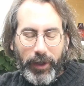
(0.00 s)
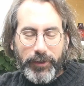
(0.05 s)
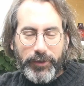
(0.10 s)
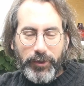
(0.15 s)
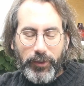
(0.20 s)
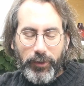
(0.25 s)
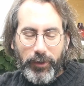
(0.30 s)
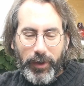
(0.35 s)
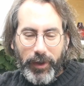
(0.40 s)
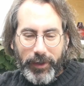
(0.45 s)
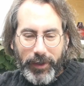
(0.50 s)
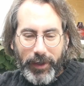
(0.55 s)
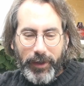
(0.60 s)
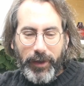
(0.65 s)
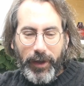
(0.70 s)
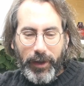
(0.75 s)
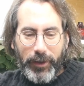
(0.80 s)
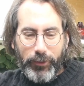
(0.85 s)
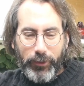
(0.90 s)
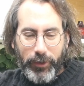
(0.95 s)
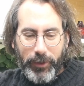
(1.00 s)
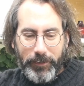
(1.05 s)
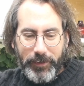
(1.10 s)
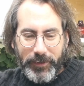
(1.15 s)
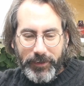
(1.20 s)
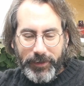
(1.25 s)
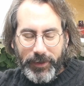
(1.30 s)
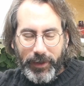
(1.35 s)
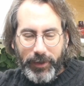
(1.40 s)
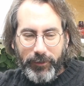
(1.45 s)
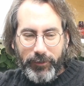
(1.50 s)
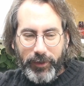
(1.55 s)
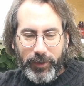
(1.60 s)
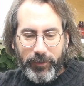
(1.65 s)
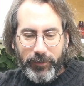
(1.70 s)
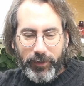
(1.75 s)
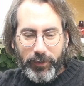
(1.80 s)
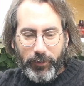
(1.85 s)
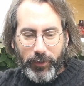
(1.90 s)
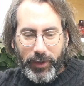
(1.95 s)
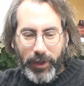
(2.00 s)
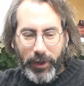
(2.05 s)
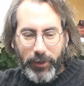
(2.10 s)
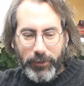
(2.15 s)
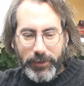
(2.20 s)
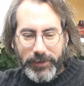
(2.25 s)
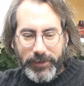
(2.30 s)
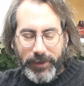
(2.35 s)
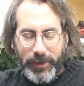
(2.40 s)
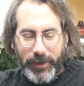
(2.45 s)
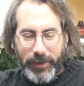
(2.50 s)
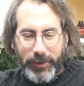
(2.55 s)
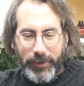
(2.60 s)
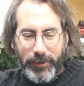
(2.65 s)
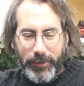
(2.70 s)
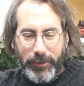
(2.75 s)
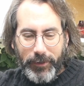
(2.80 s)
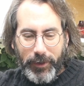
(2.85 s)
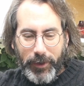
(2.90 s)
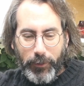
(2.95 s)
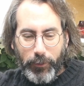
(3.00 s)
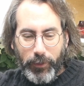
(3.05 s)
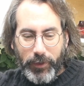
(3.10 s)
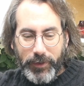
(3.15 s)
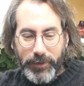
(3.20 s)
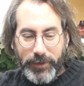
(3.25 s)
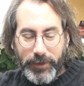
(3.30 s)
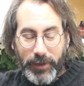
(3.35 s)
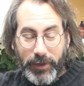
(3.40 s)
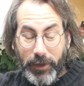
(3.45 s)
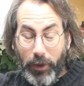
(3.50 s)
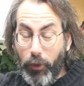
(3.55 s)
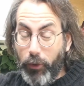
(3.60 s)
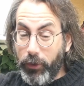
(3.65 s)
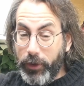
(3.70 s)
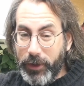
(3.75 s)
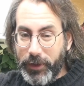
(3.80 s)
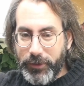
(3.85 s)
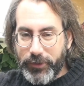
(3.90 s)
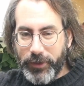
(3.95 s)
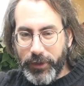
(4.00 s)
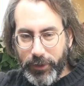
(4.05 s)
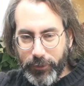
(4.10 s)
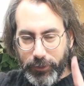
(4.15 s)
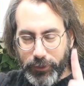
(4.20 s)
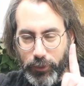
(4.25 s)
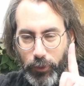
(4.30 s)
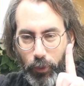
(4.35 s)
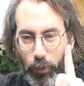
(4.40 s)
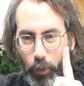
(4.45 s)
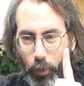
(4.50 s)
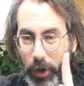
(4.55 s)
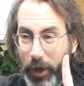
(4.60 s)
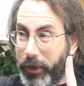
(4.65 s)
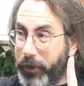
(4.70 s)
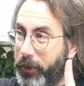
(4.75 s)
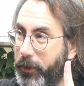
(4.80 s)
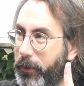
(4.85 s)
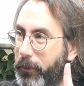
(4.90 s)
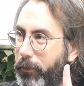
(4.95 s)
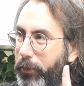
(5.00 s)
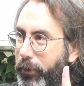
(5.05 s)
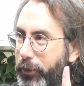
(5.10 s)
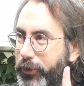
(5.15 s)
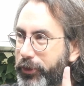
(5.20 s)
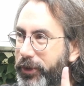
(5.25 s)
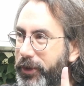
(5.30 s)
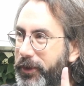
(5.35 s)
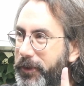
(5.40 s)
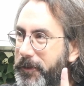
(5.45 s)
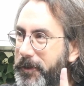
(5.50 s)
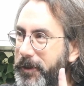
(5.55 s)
so again, I grew up in Tel Aviv, and when I was there was, in the whole country, there was one Porsche.